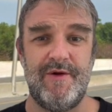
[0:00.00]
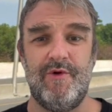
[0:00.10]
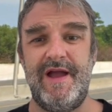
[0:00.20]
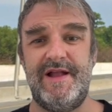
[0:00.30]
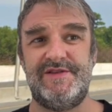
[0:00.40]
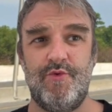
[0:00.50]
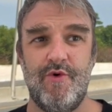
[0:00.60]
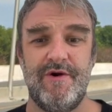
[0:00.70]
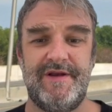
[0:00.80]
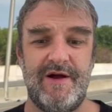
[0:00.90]
It will head
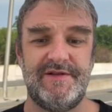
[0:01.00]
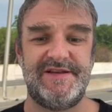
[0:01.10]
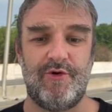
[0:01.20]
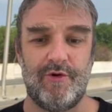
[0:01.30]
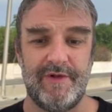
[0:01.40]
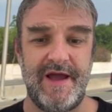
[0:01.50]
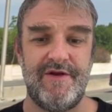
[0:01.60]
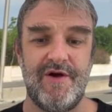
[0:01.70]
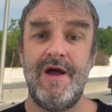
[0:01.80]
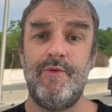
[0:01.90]
toward downtown
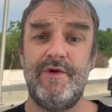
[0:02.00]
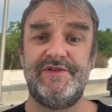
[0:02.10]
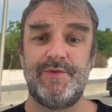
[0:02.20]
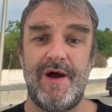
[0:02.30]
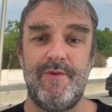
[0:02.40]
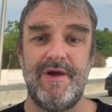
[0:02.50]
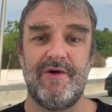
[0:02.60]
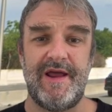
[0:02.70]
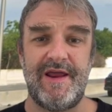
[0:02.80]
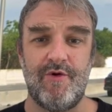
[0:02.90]
Orlando, which is why we
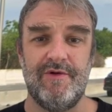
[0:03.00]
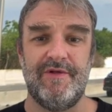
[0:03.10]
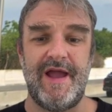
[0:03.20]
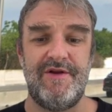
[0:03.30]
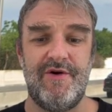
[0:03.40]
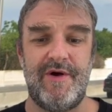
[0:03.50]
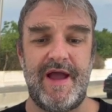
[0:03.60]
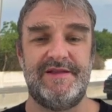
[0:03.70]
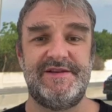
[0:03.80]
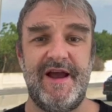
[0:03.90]
are getting Orlando
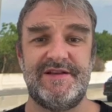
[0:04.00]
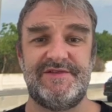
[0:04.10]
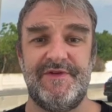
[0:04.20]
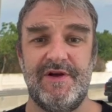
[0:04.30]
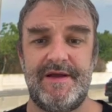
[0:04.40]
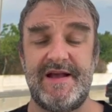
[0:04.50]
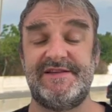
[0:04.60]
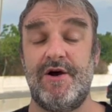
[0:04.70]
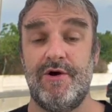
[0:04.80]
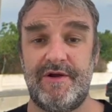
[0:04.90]
and Titusville
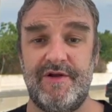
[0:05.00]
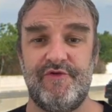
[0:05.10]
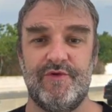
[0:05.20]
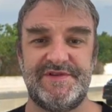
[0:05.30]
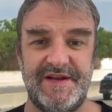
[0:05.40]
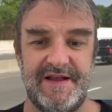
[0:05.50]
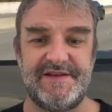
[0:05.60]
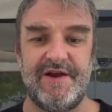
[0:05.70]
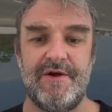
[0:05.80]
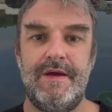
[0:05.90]
as our control cities
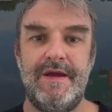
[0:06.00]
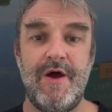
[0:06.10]
here.